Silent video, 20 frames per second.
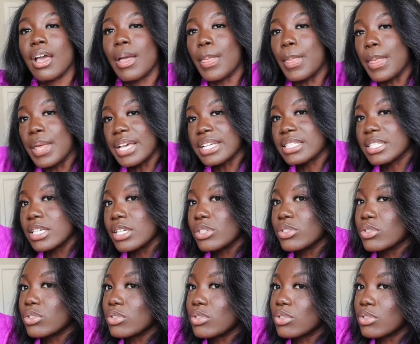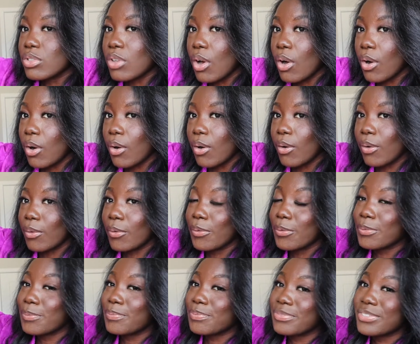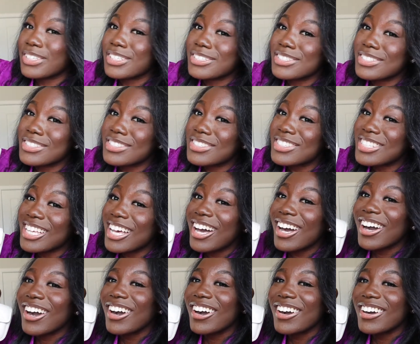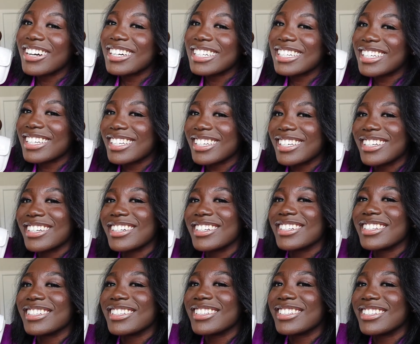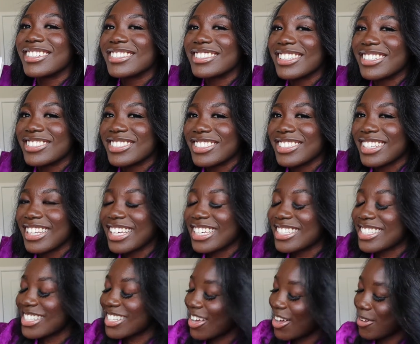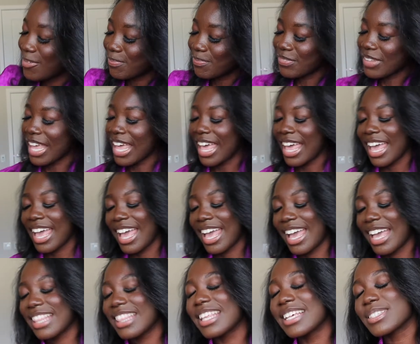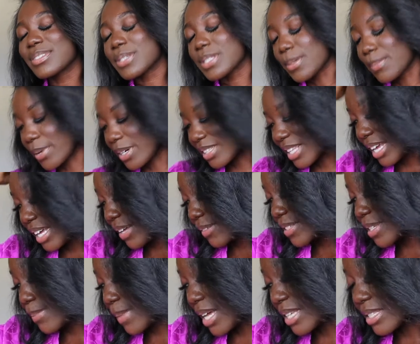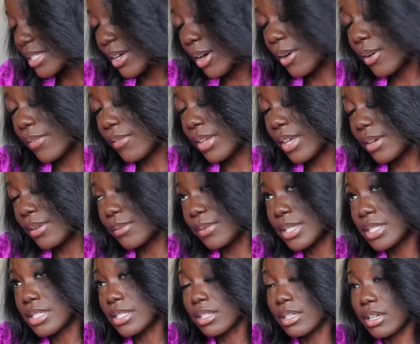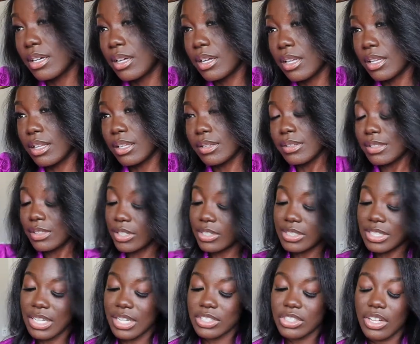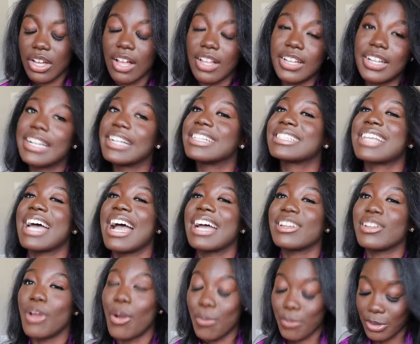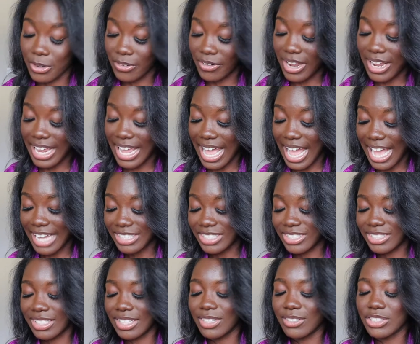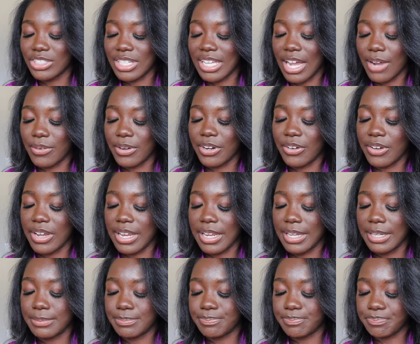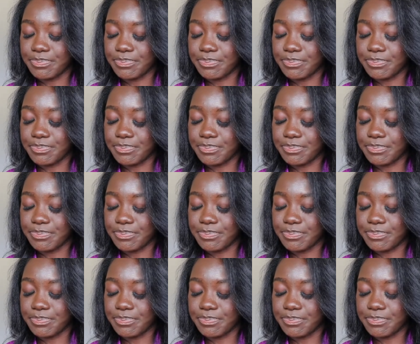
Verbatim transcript: This is so, so cute. Don't you think so? And this was a birthday gift to myself. It was uh, $1,300. I don't regret it actually. Usually I regret it,